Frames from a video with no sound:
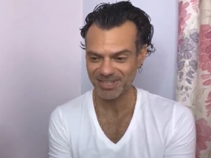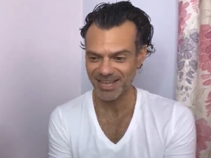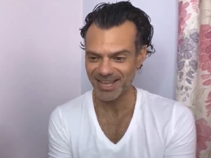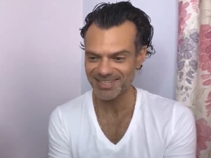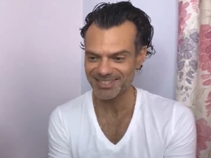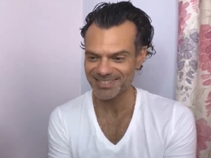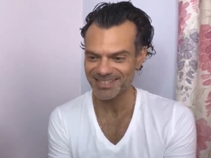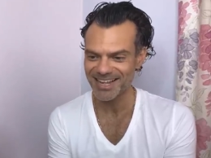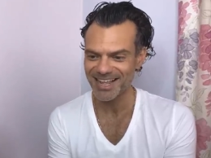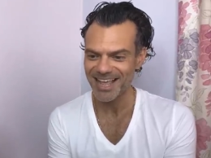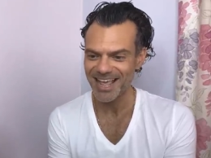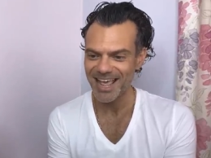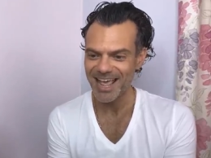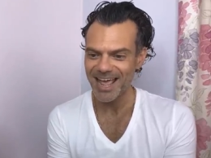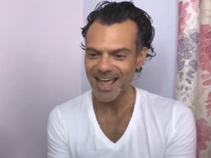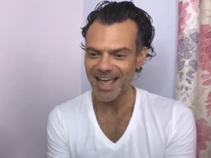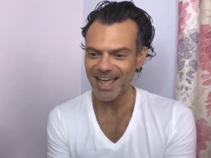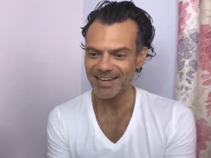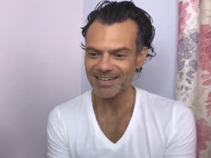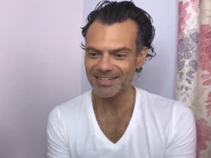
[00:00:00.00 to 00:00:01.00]
Yes.
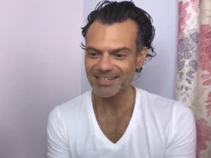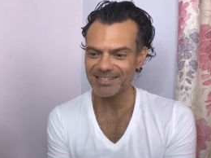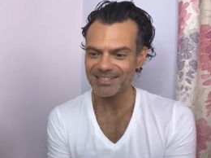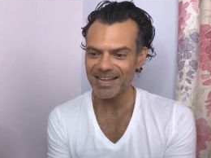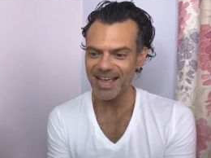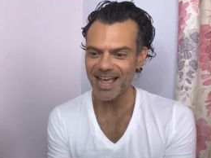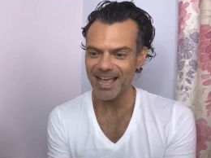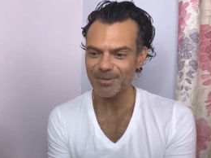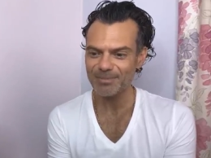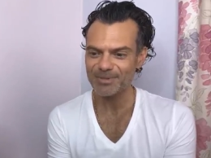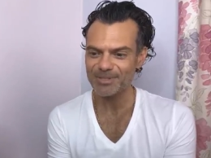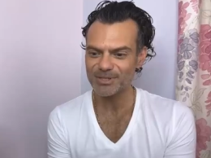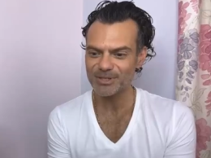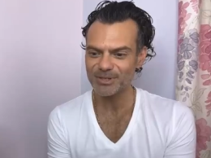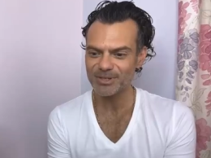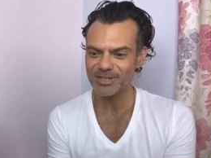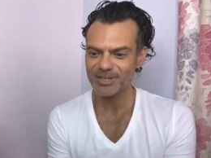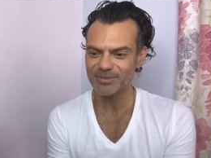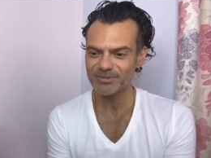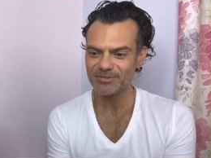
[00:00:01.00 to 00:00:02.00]
And it is
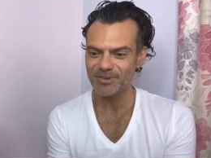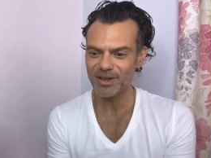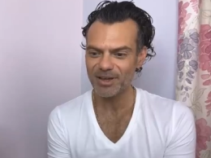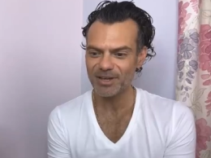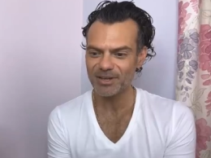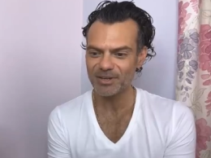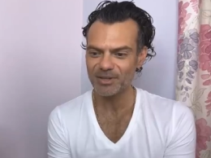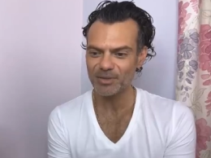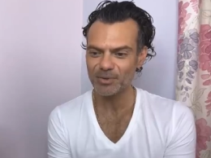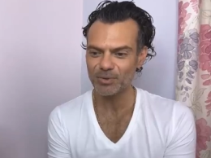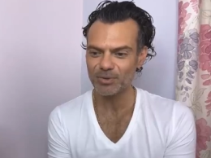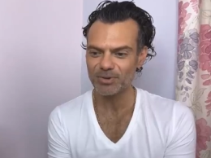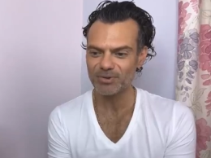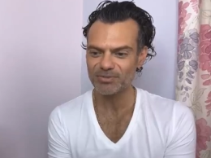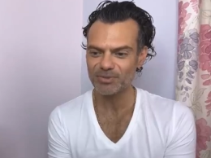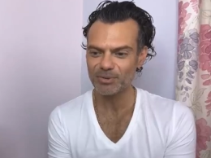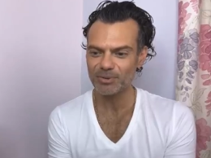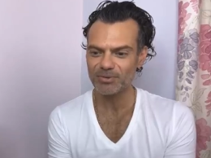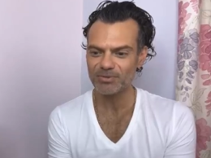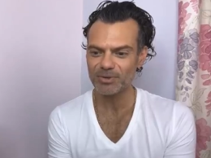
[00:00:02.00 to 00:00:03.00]
absolutely fine. Your
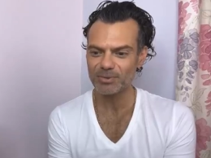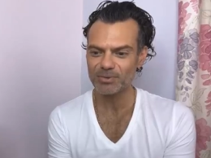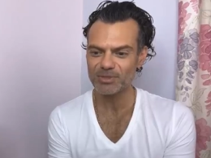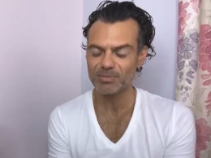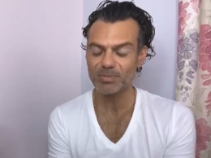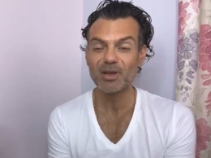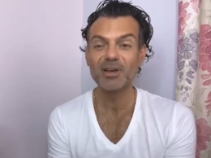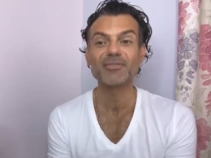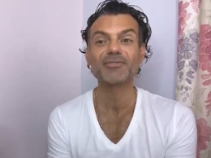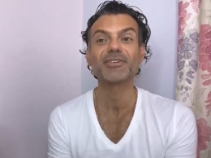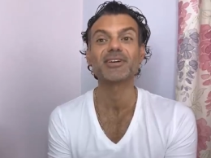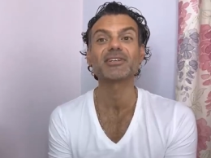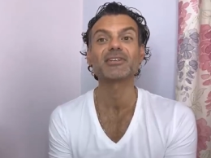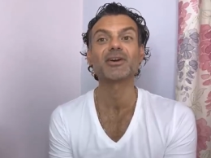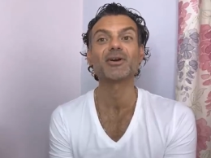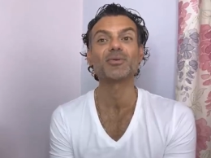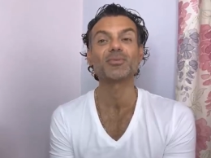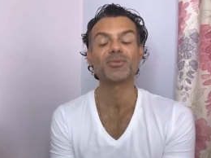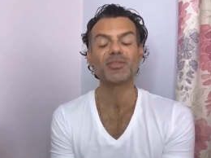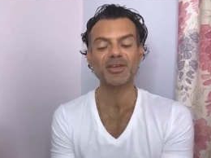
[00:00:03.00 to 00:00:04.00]
review of it was perfect.
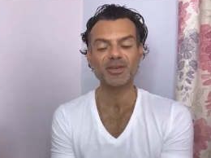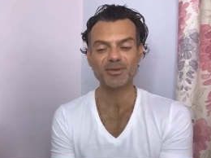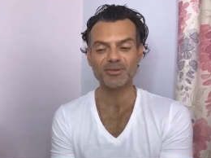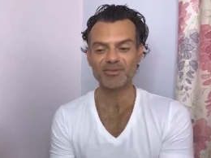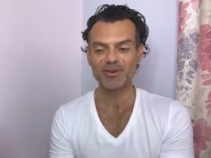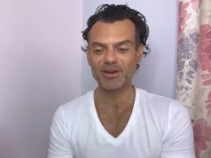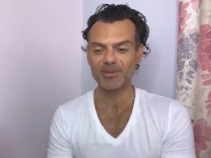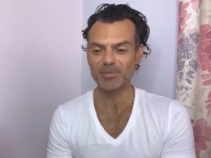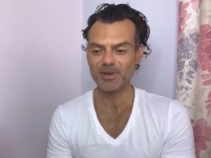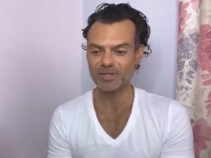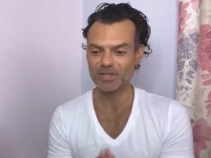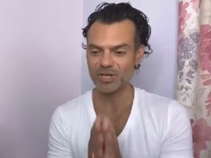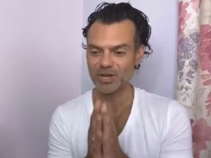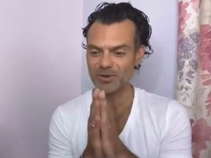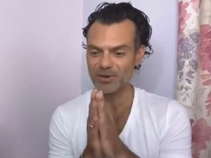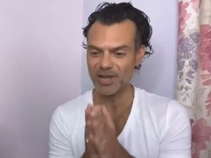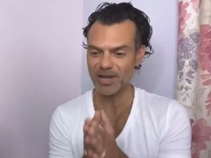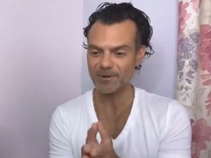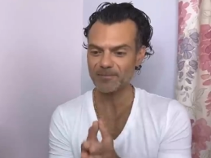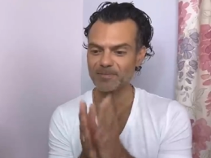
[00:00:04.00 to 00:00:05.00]
Oh, thank you very much.
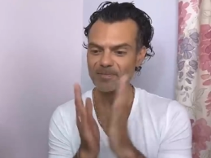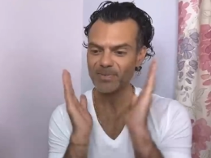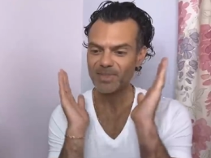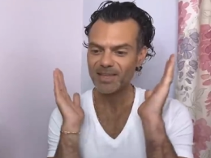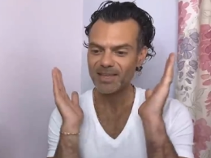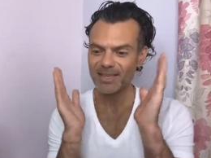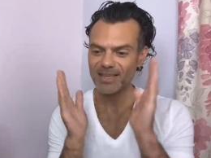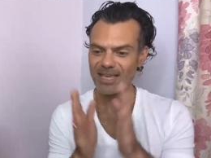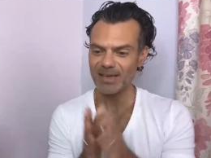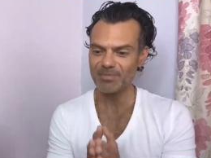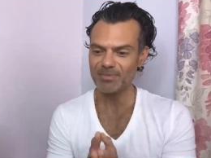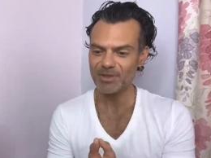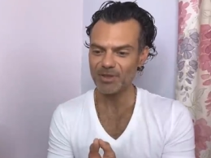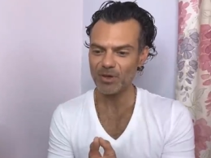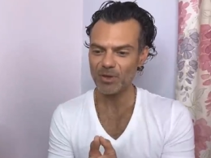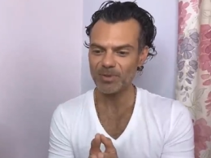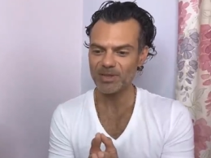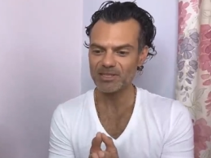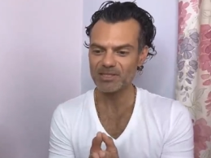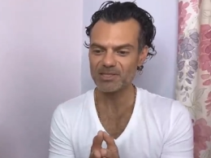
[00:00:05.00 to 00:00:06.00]
Okay. Keep the
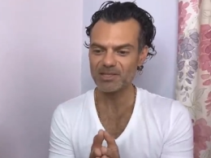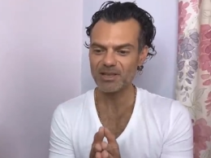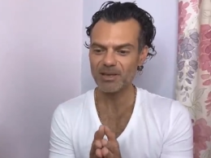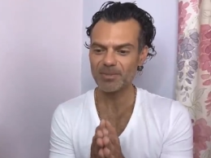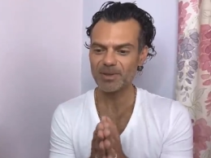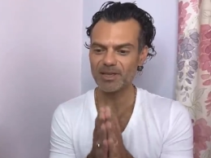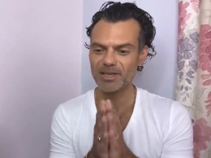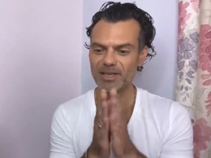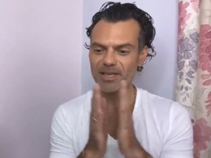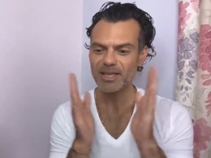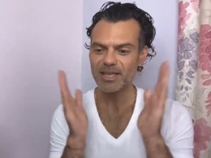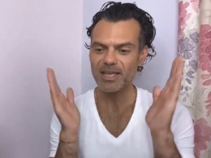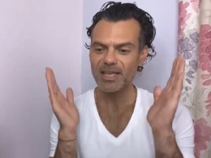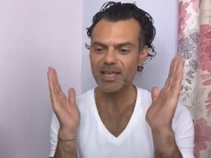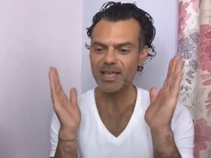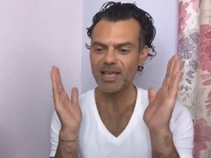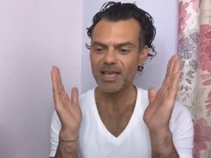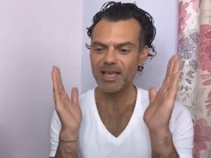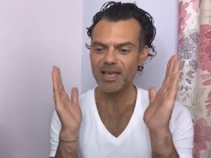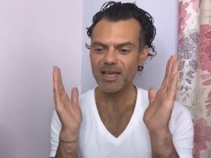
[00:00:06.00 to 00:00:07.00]
comments coming.
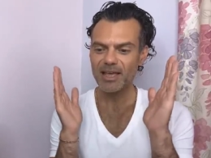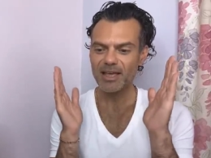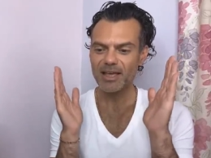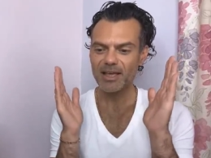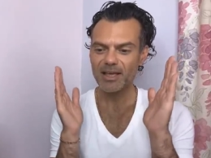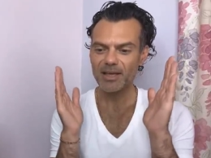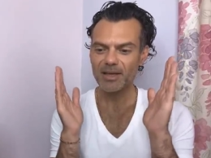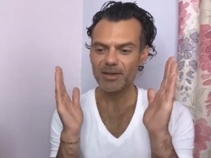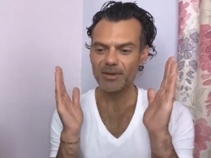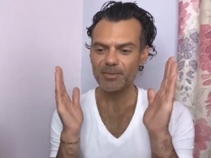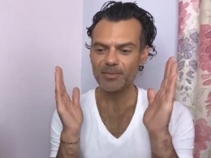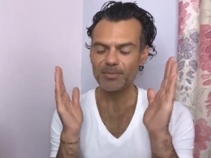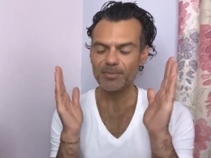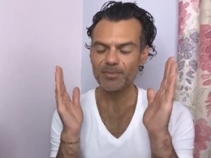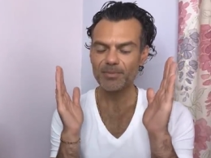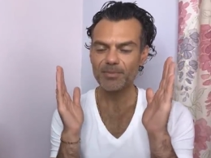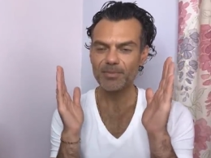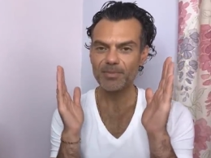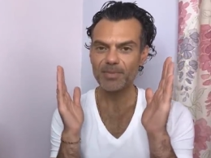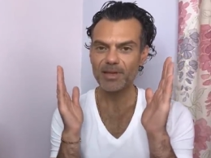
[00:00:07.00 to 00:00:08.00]

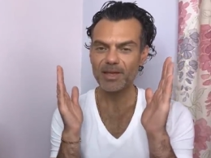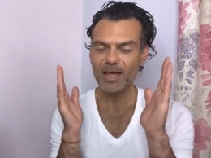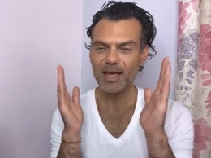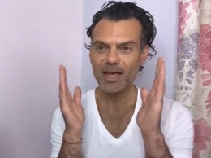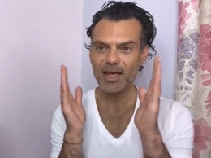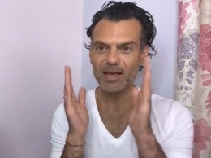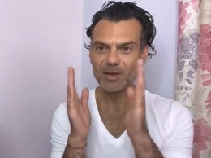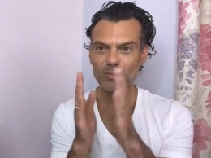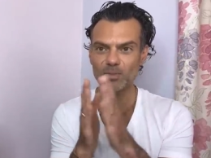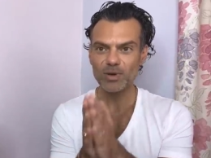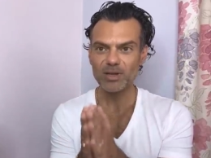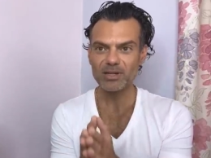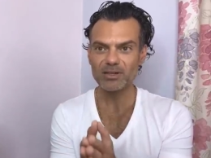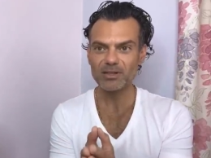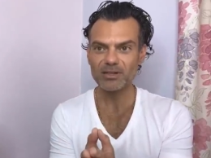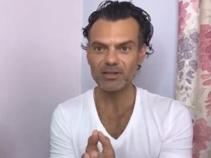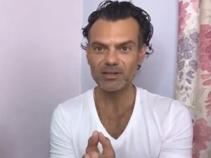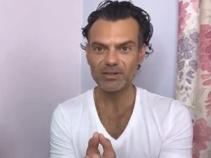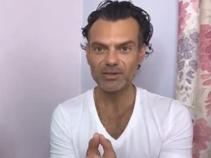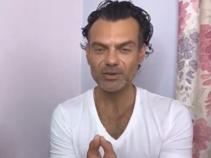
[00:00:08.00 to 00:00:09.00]
Um, I
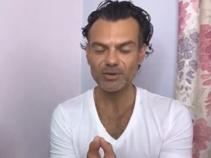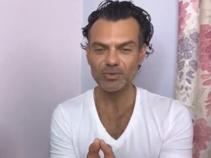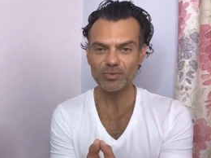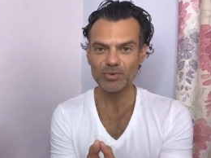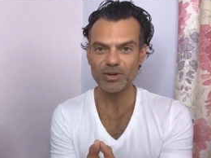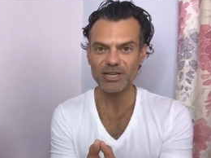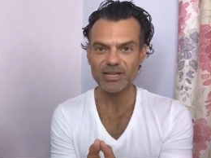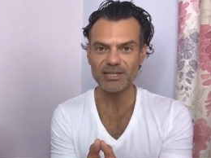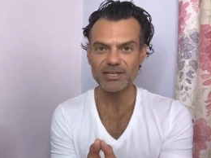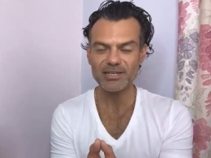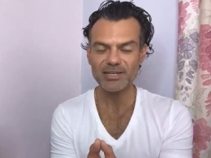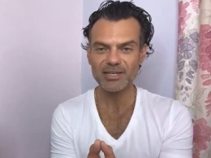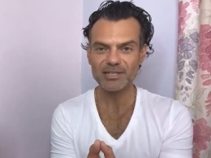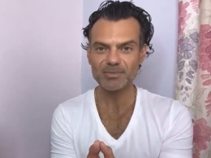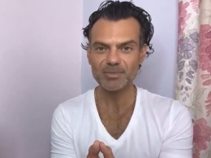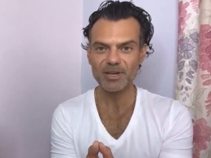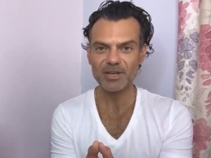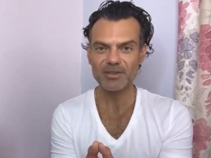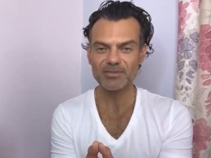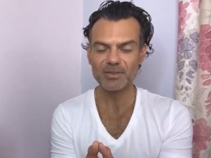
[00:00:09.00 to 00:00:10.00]
will uh, read as
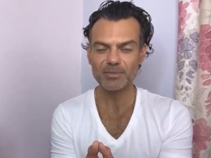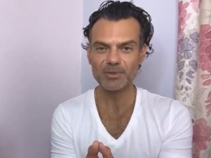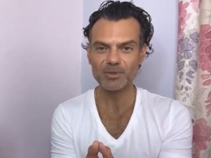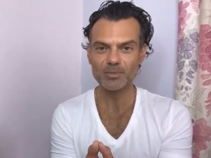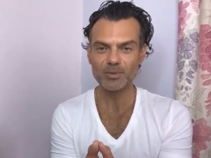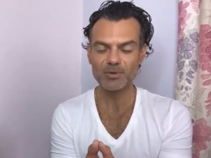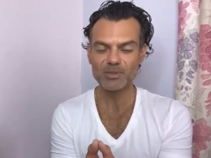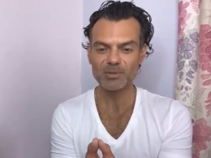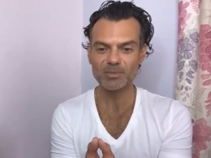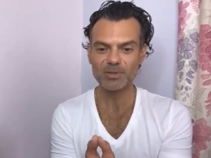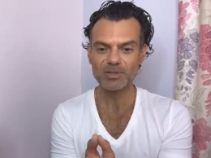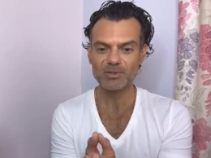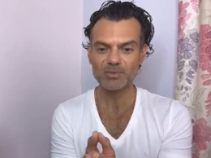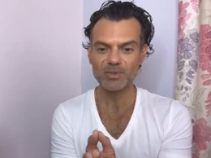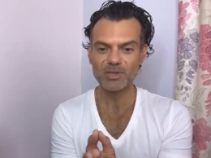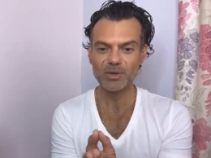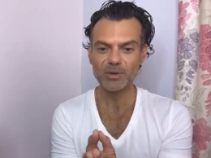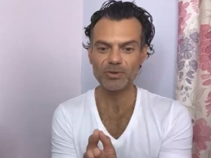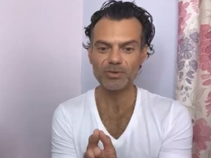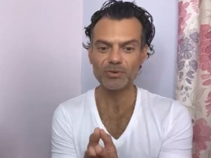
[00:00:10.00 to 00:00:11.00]
many of them as possible as we
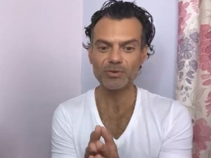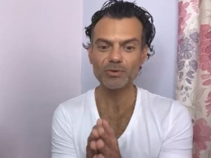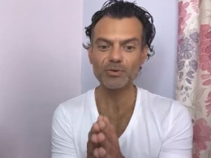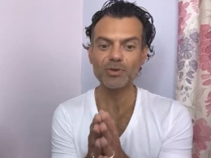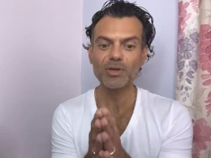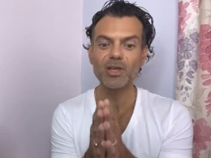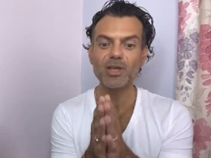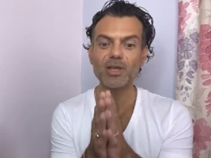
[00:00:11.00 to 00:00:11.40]
go through.